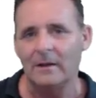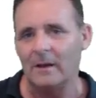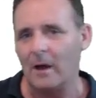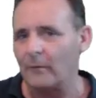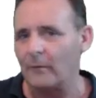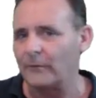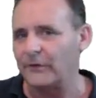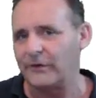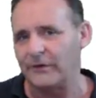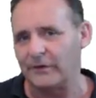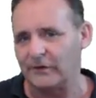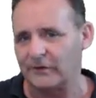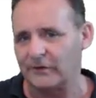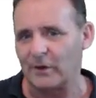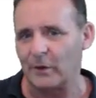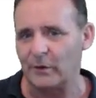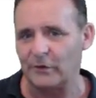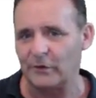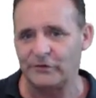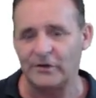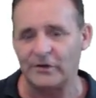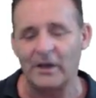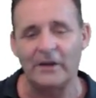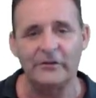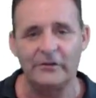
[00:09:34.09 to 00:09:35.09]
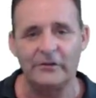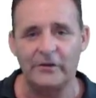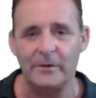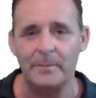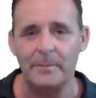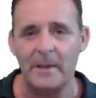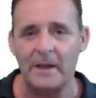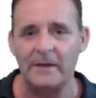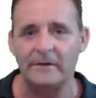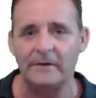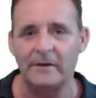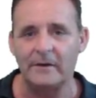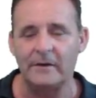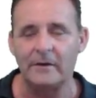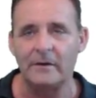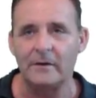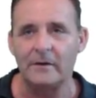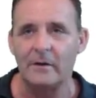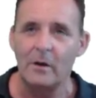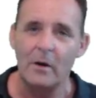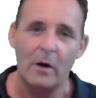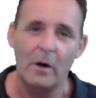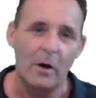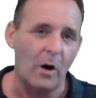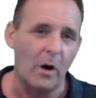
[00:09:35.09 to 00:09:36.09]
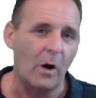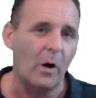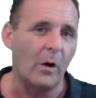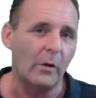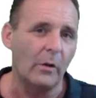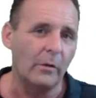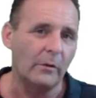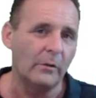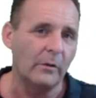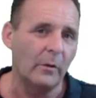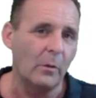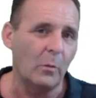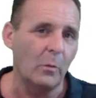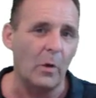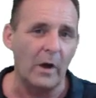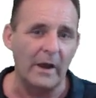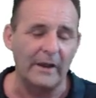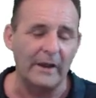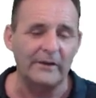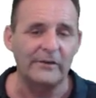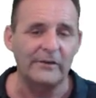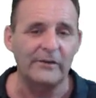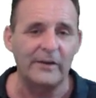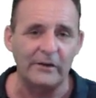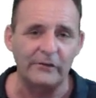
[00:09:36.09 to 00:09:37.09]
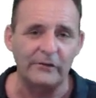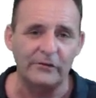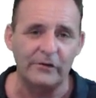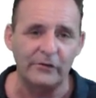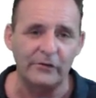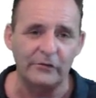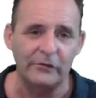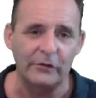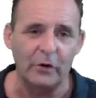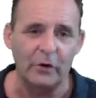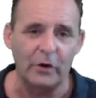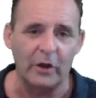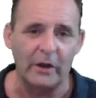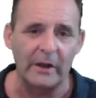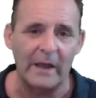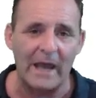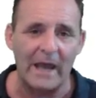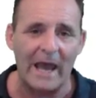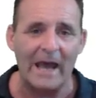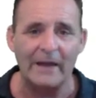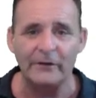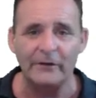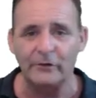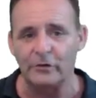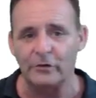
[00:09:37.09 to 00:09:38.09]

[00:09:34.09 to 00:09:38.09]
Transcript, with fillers: Obviously, it's going to change depending on what extensions you're going to add,